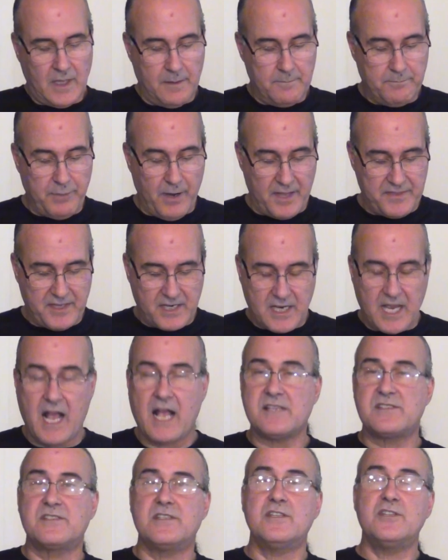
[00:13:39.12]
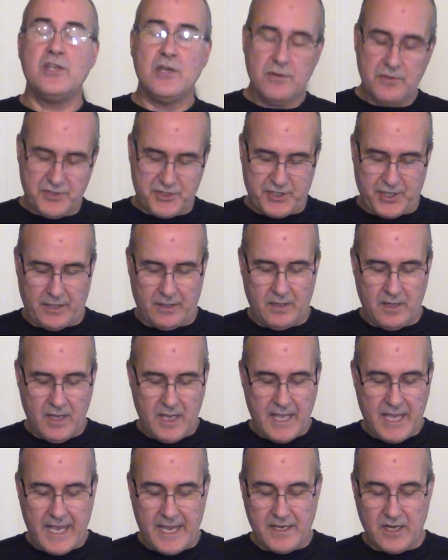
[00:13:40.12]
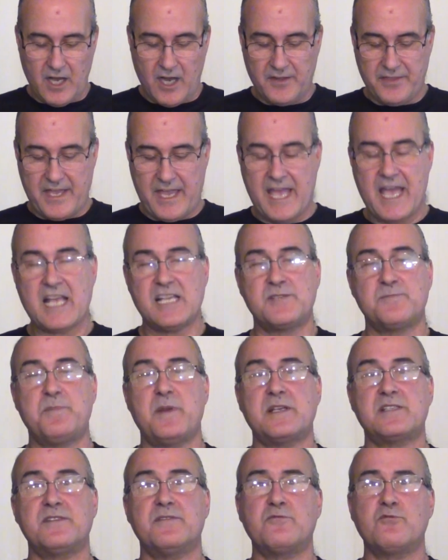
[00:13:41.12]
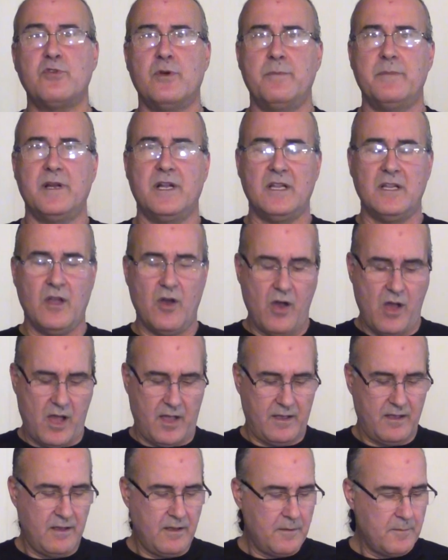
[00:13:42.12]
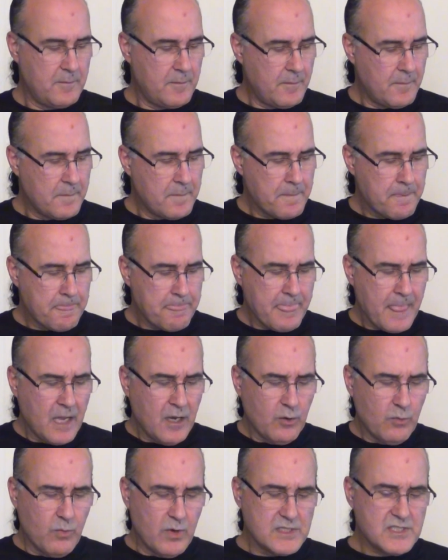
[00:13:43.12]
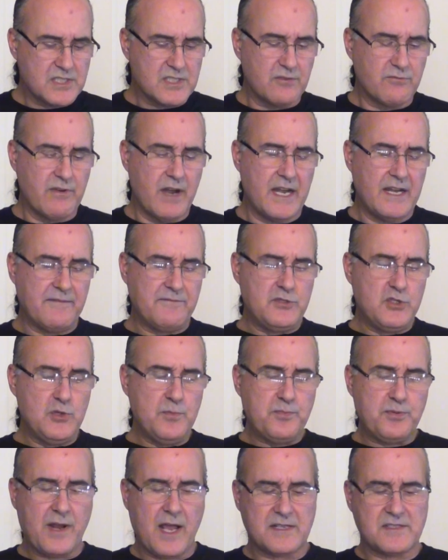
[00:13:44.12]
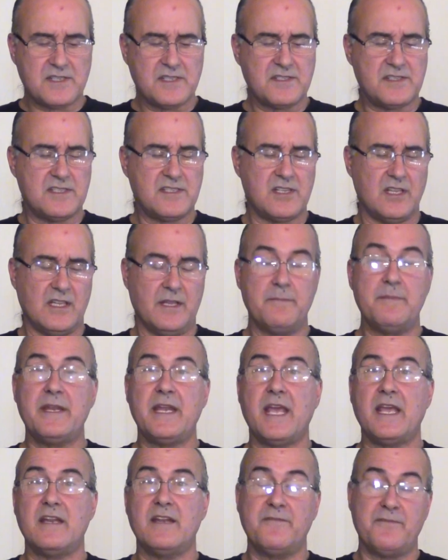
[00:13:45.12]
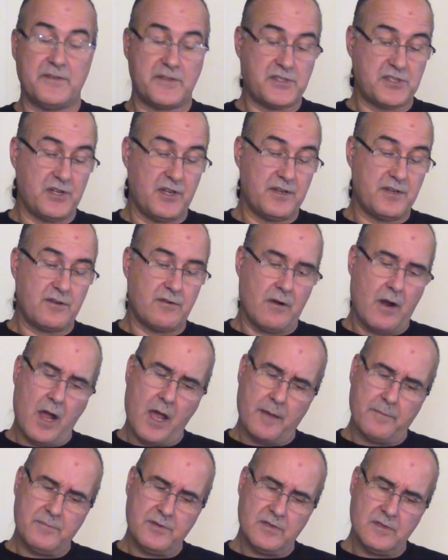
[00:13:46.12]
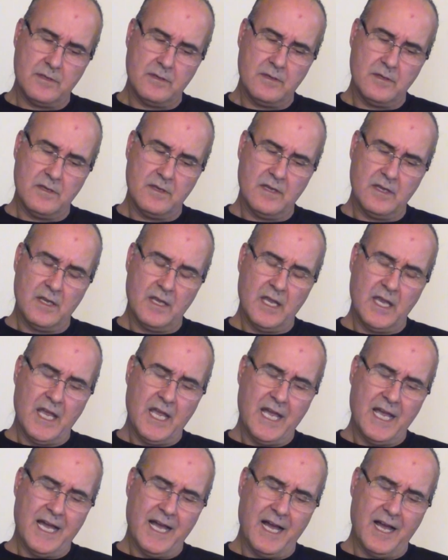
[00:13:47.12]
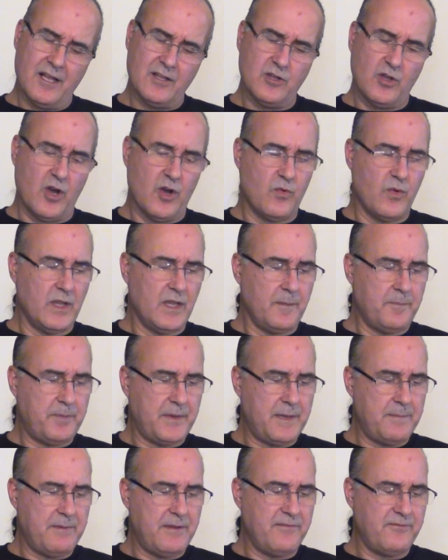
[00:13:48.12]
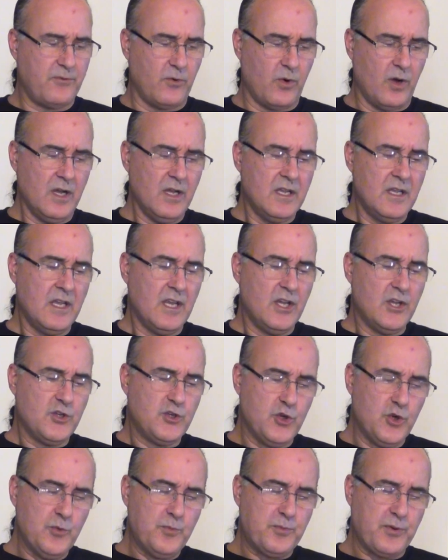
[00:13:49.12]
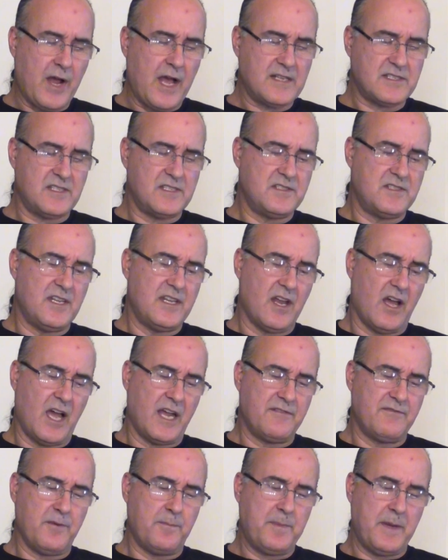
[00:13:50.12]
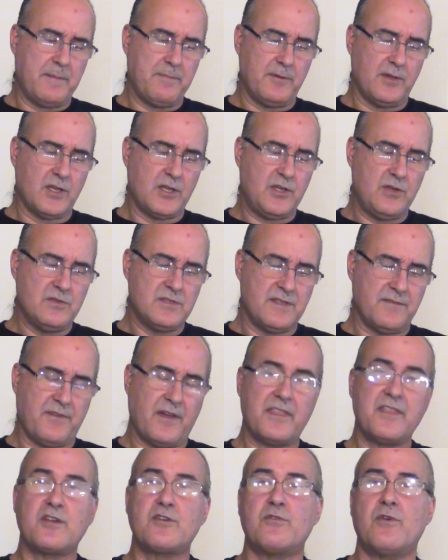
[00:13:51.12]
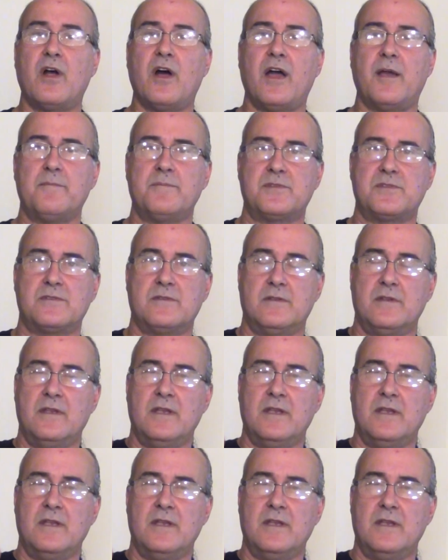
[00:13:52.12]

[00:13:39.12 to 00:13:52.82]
by the Constitution and other aspects of criminal law. Once the right of due process is eliminated for certain crimes, how long will it be before due process denied for people accused of other crimes?